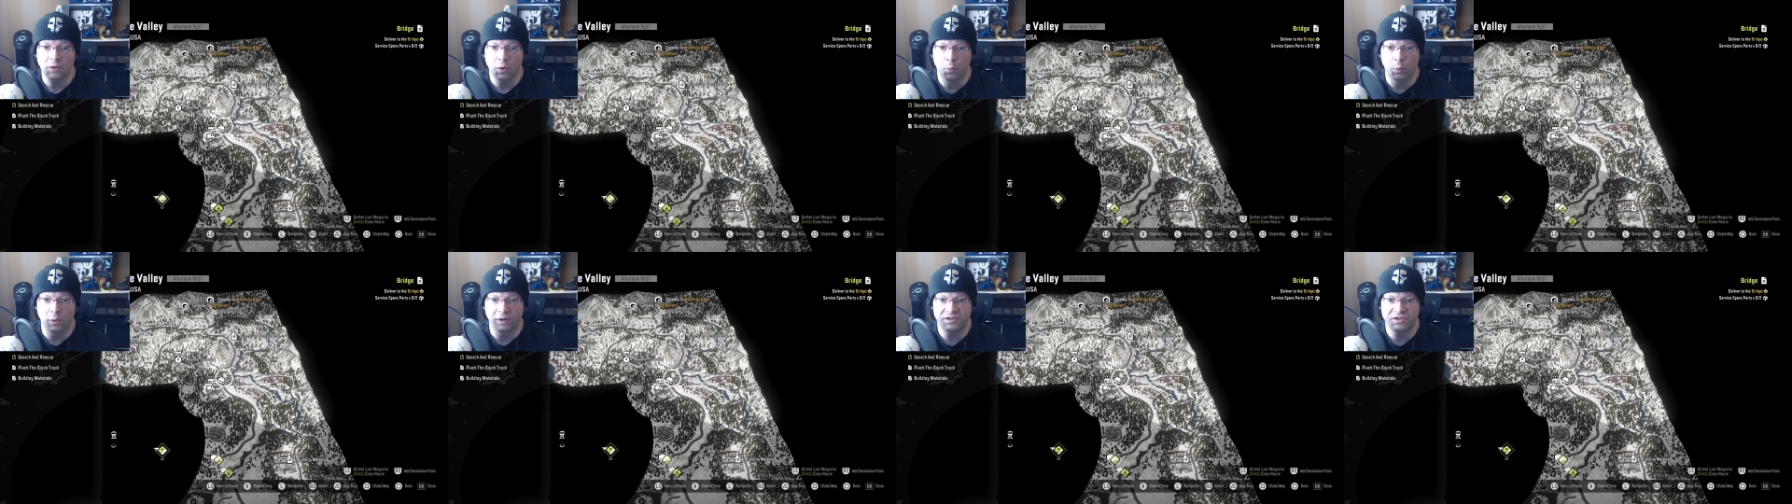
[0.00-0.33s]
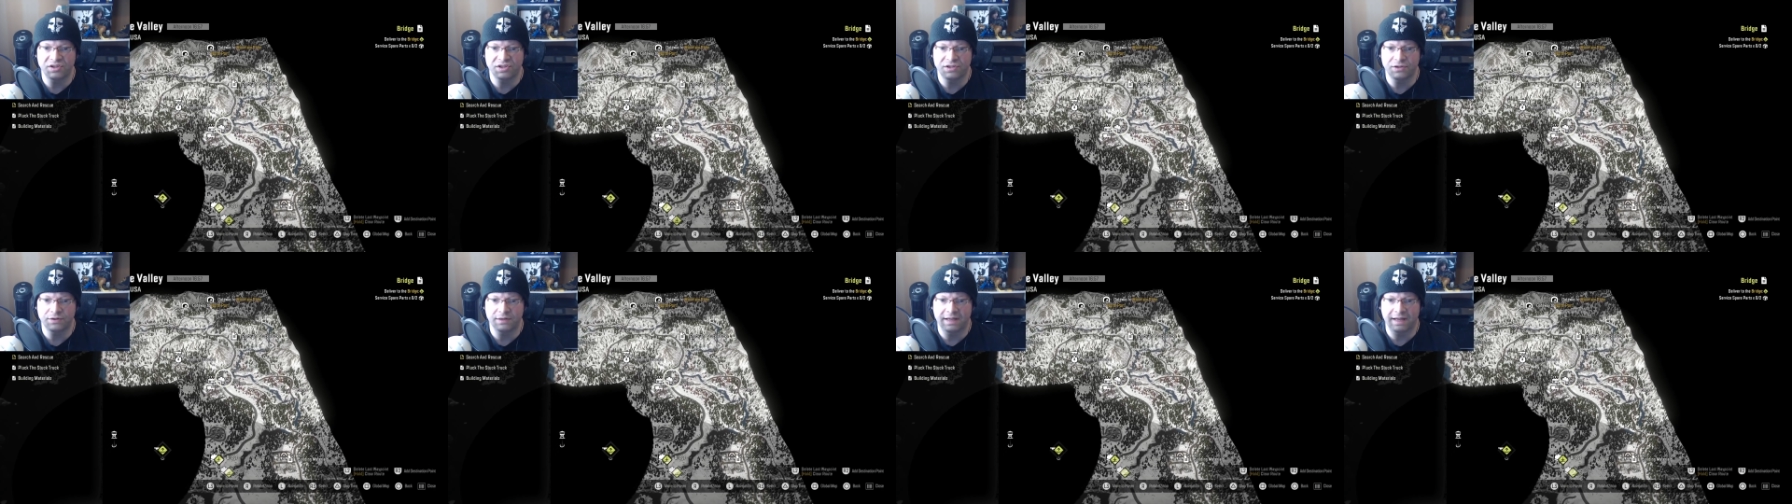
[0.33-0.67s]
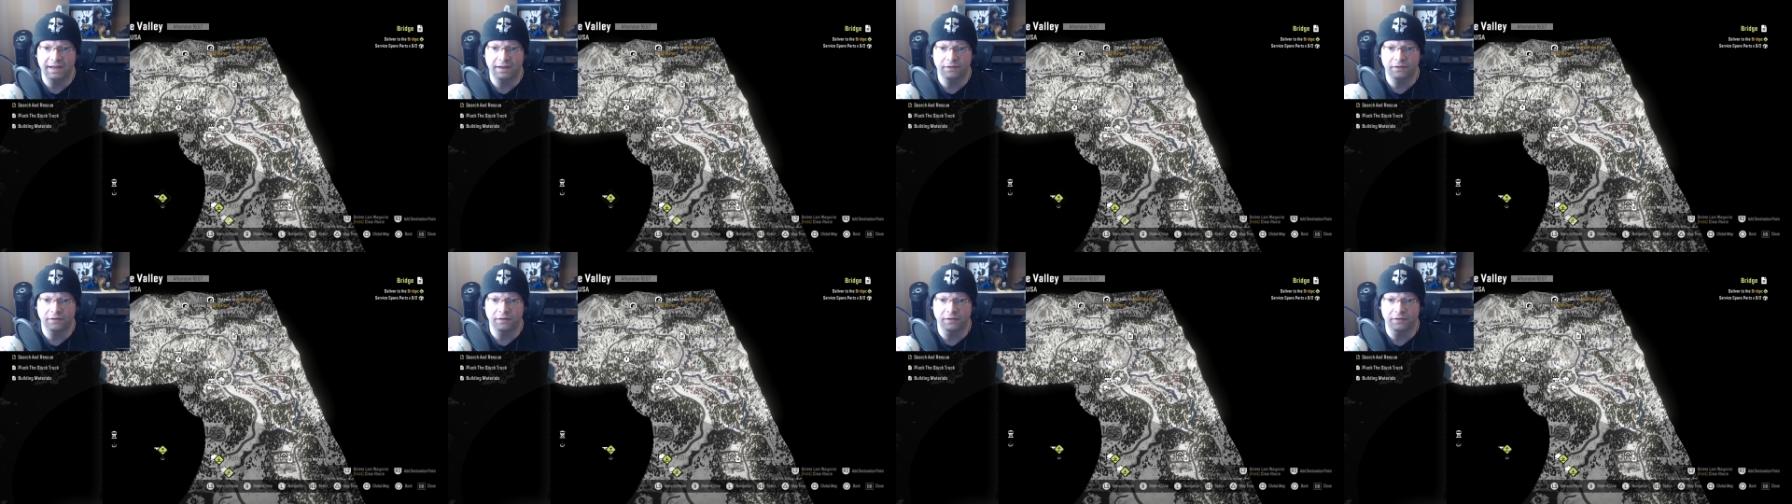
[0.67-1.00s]
Once you
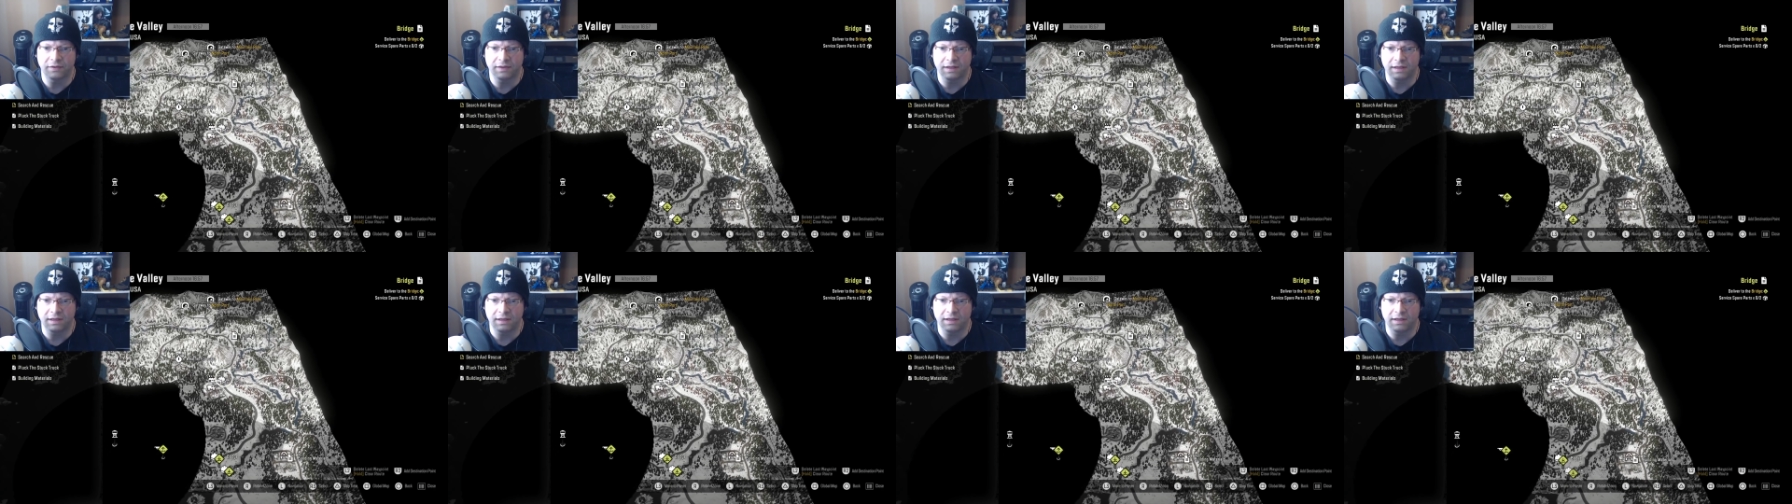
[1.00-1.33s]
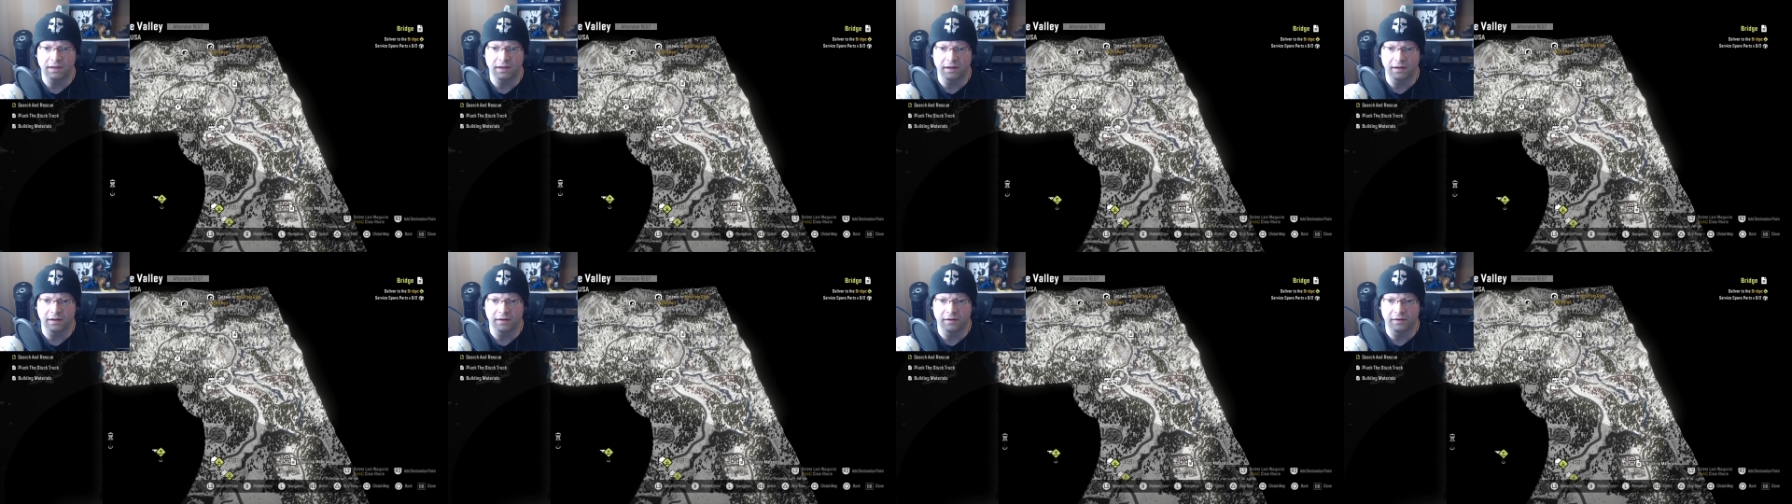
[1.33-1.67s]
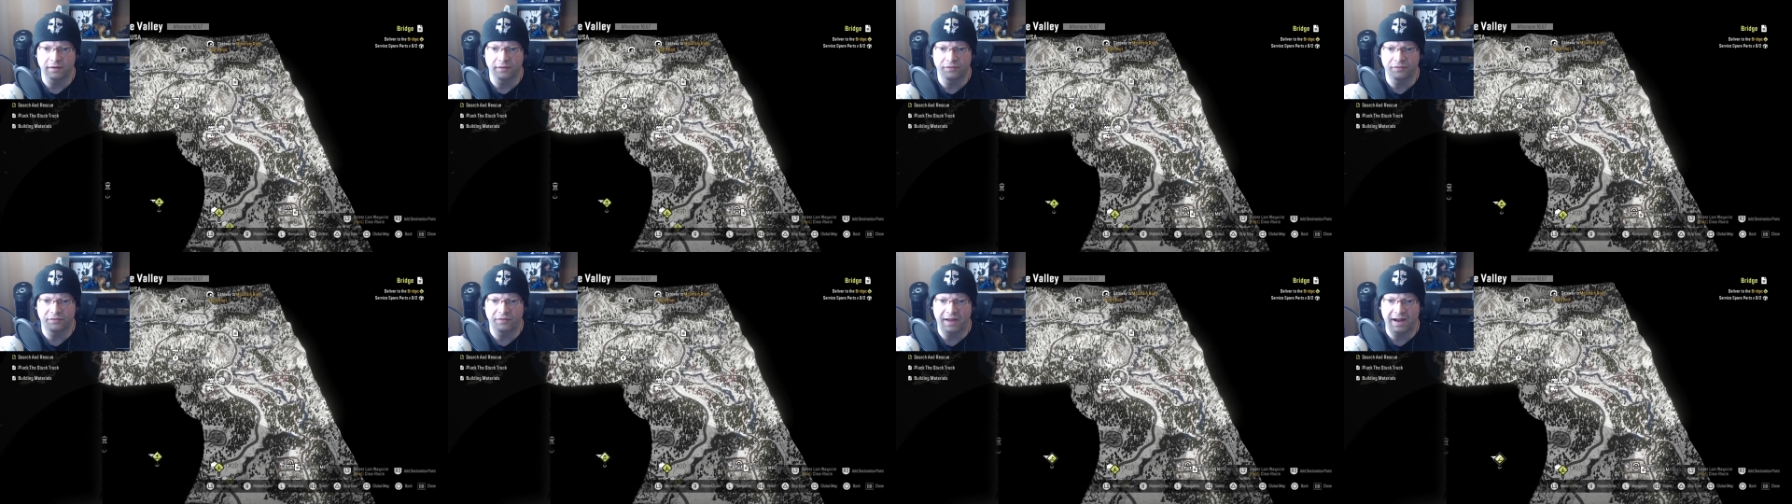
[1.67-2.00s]
get to the
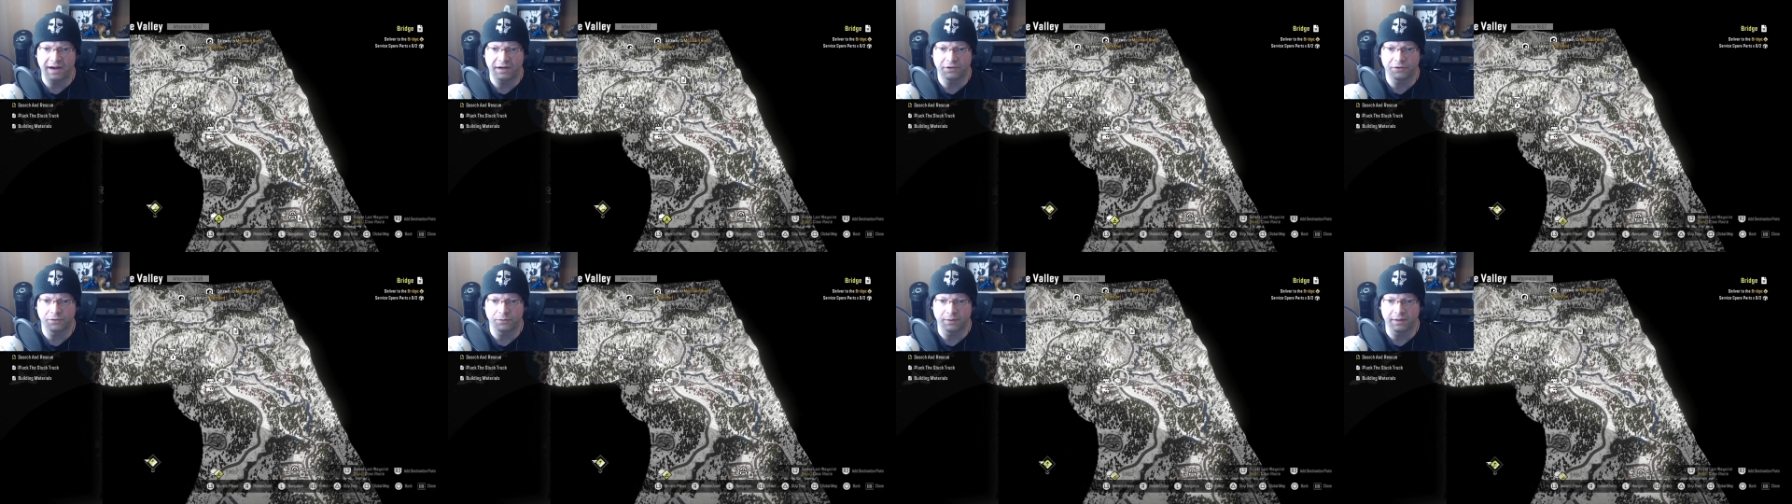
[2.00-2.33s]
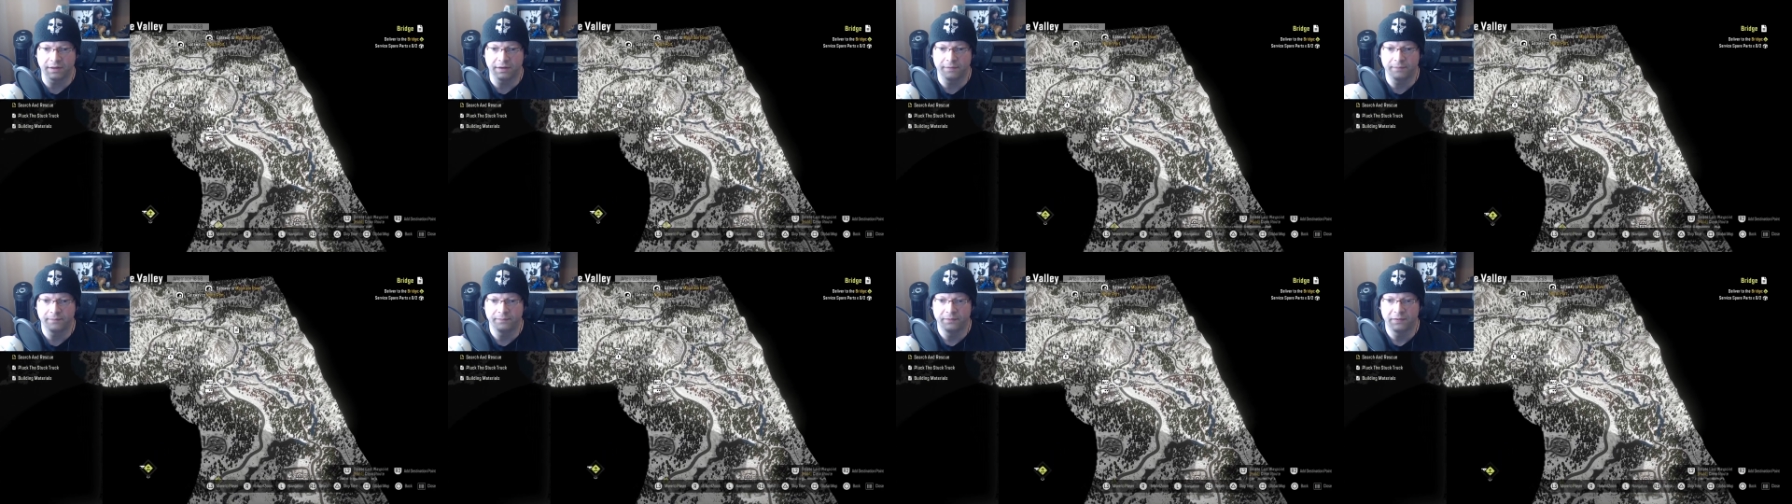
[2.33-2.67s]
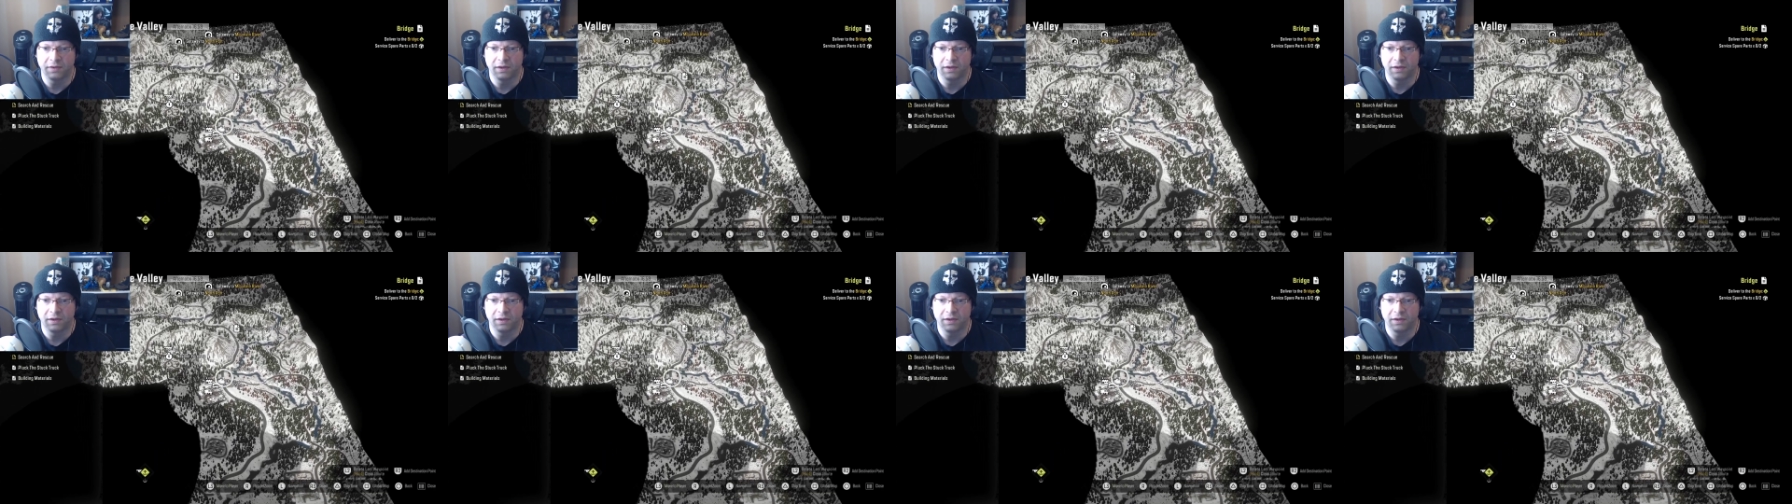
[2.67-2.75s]
uh, factory,